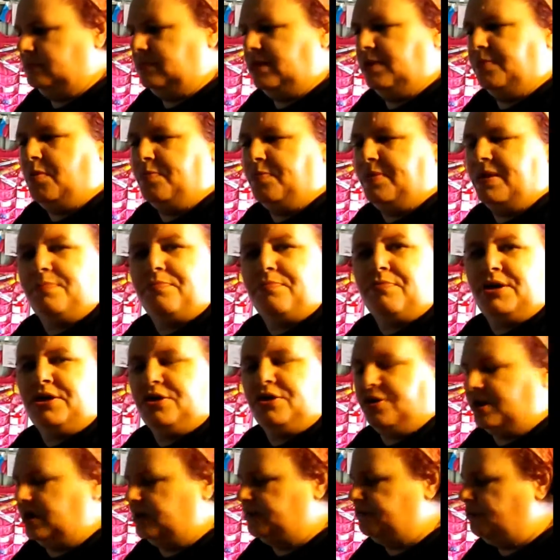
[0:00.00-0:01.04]
you put paper in,
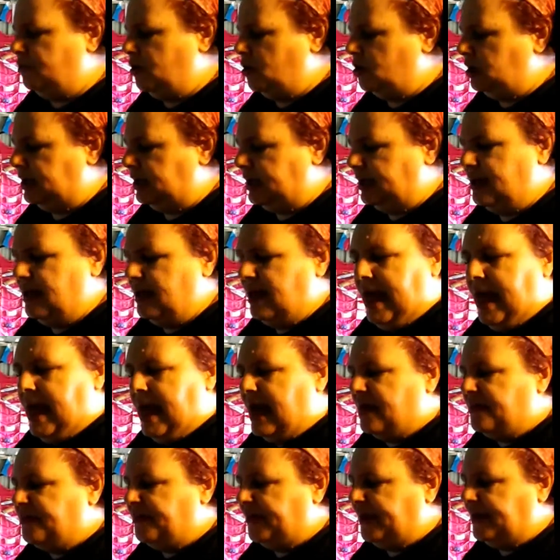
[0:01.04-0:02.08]
don't you, and roll it.
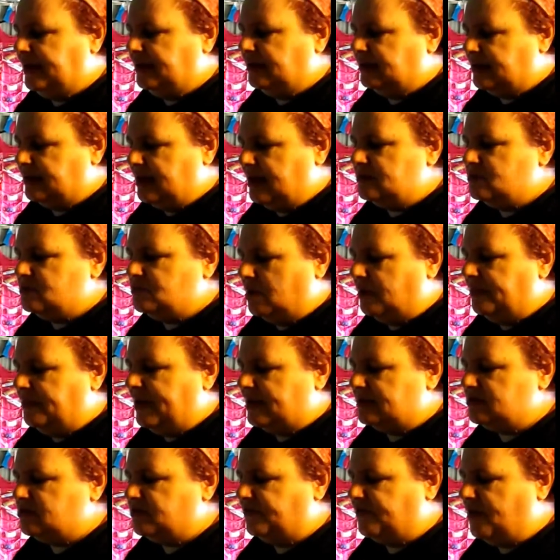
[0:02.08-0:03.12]
I think that's what
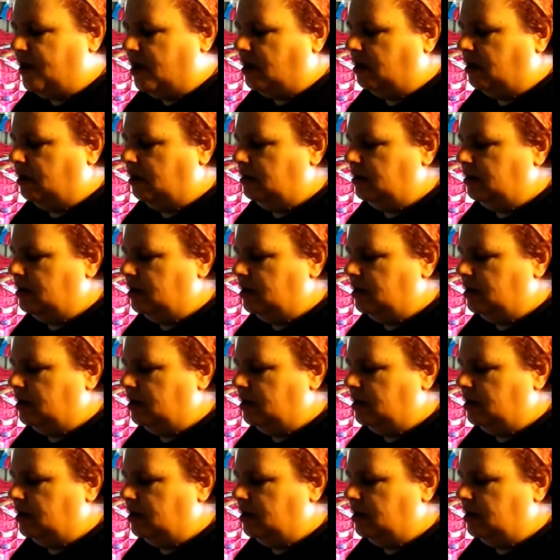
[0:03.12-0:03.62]
that's for.